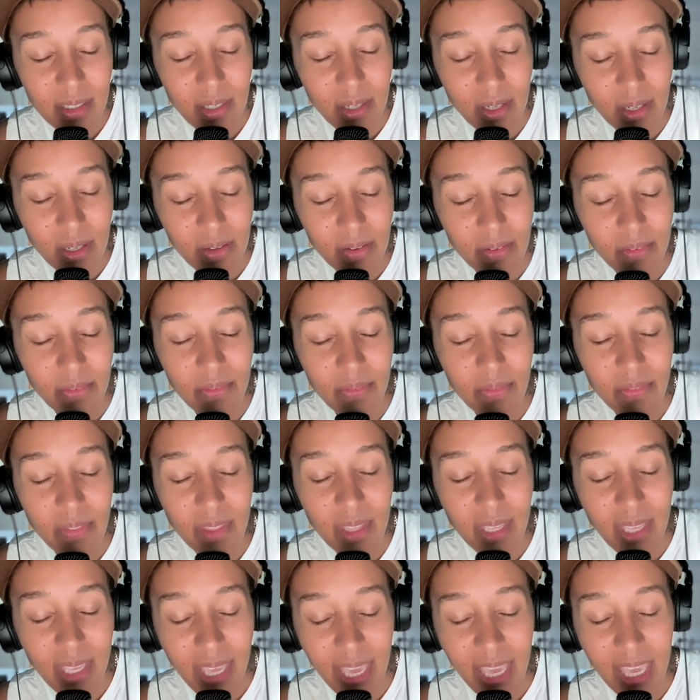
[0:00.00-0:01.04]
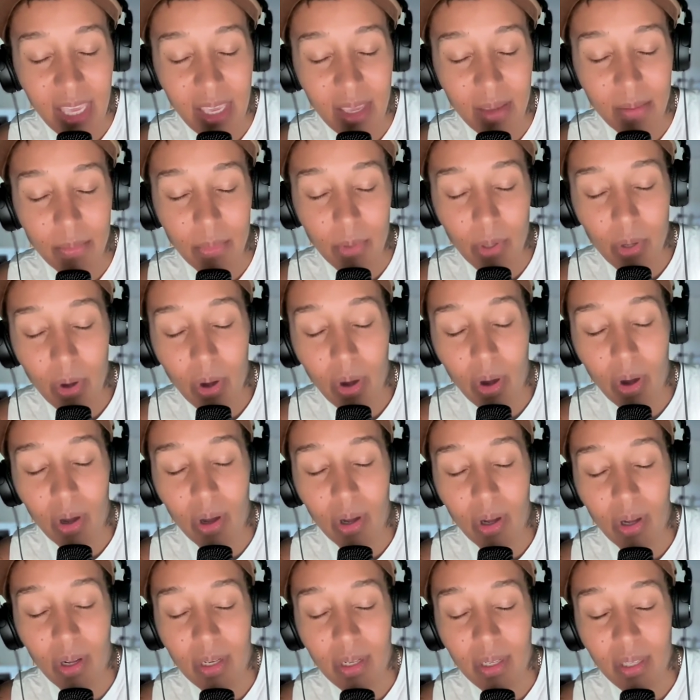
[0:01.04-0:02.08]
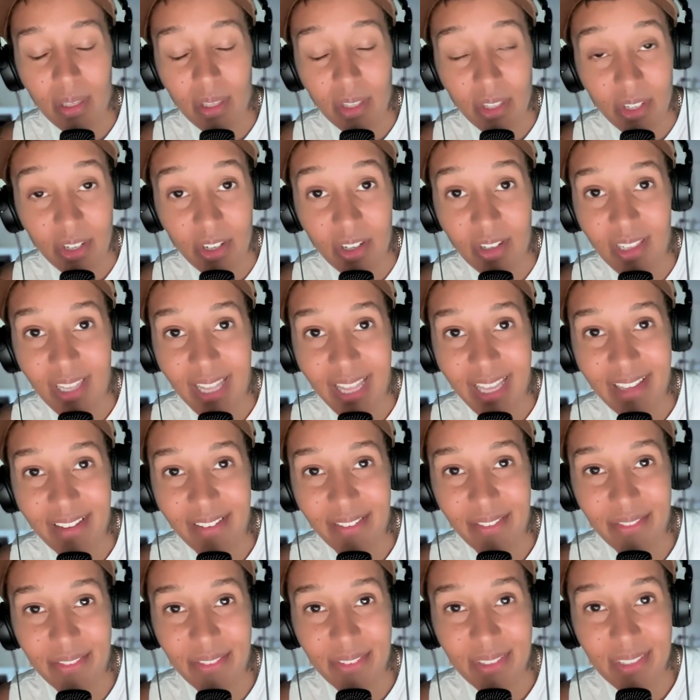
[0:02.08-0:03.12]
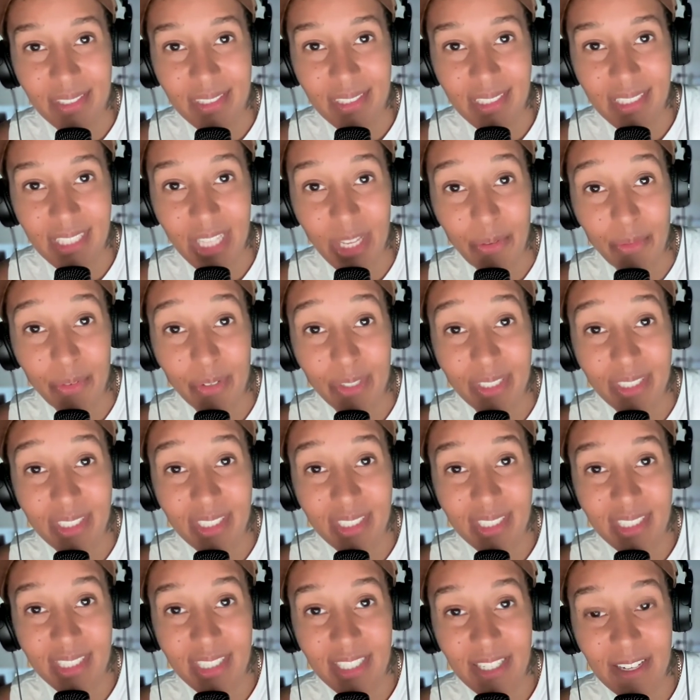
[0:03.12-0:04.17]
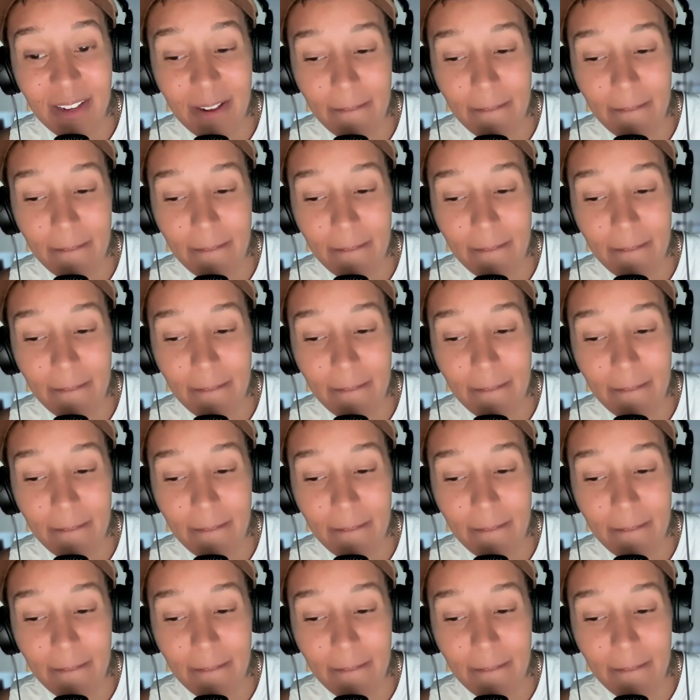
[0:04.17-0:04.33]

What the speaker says: of the game called your life. Stay rich.